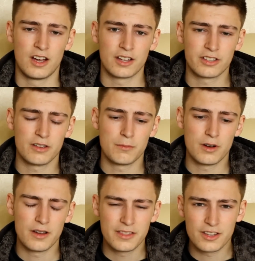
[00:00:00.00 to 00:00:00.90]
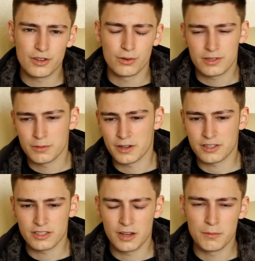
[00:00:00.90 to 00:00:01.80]
I don't mind the coursework
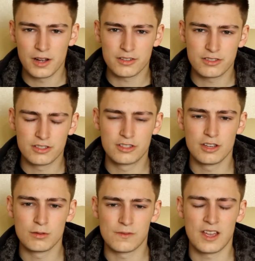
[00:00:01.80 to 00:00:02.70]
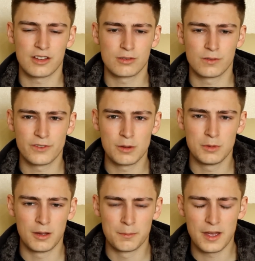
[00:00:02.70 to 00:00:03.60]
so much to do with the actual
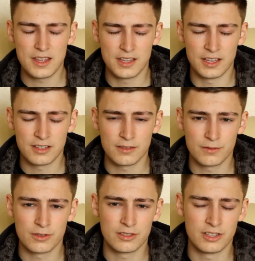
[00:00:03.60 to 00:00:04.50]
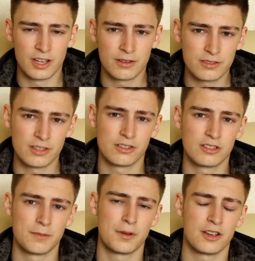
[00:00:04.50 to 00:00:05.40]
film that I'm making, for, you know, such
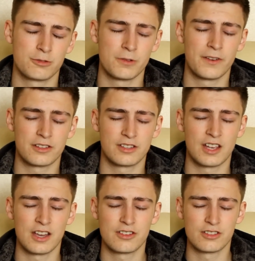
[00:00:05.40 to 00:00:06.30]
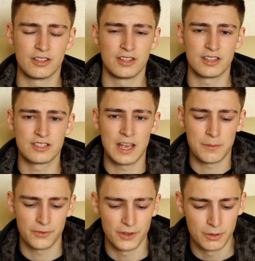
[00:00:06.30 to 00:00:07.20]
as the personal investigation and the
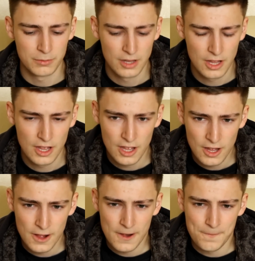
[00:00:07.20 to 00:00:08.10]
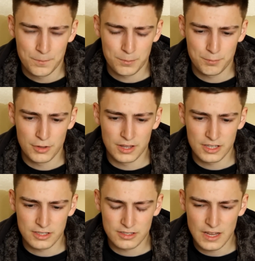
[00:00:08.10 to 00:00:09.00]
exam film, but
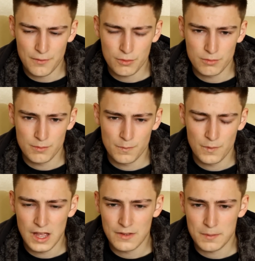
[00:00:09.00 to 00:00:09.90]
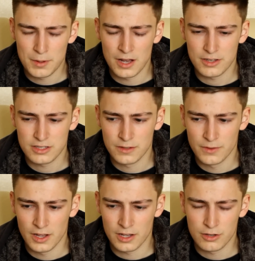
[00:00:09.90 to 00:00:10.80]
there's several other parts of
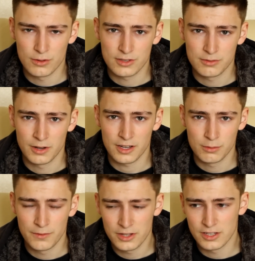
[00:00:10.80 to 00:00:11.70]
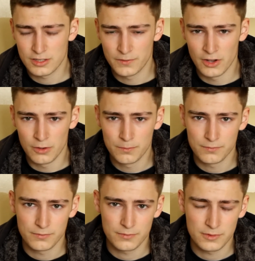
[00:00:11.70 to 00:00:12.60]
coursework within this film,
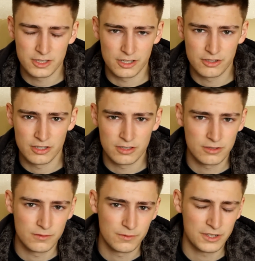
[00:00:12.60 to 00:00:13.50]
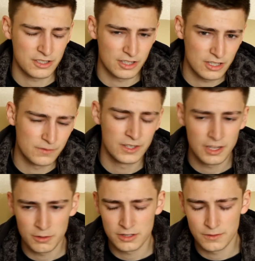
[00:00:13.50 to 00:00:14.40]
such as things like this
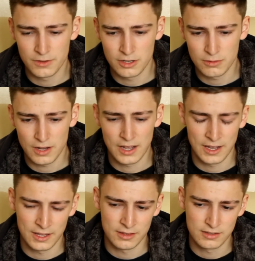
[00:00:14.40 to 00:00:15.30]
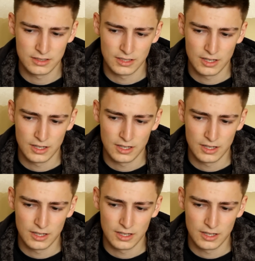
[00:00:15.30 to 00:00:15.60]
video interview and